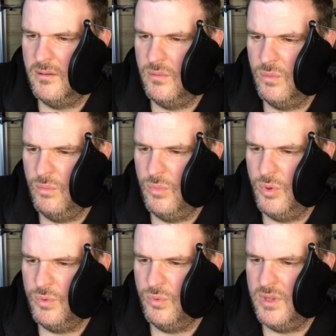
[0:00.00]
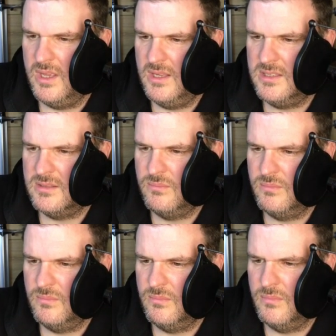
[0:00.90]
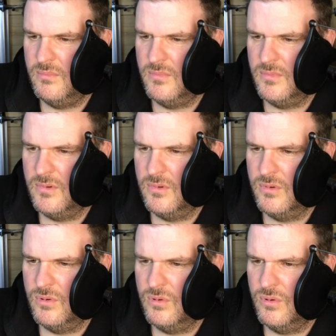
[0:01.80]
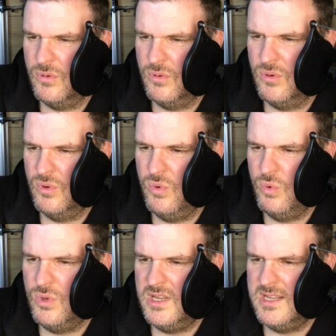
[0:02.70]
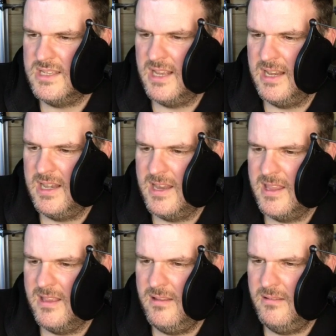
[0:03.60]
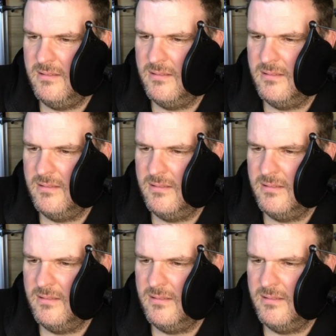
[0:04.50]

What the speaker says: model there. Some cool detailing in there.